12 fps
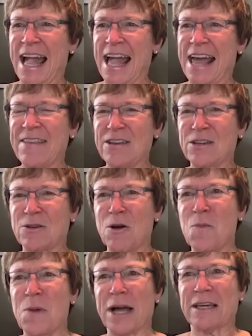And they just go, "Oh
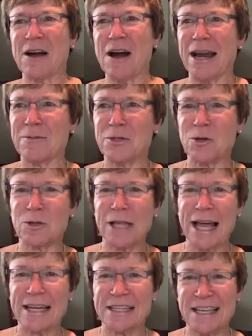my God, I'm so
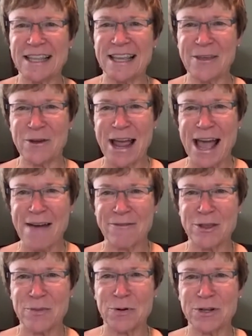glad to see the other half of
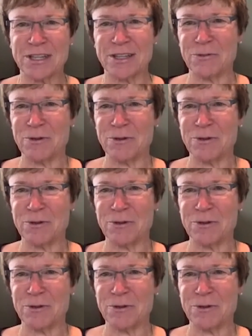the person that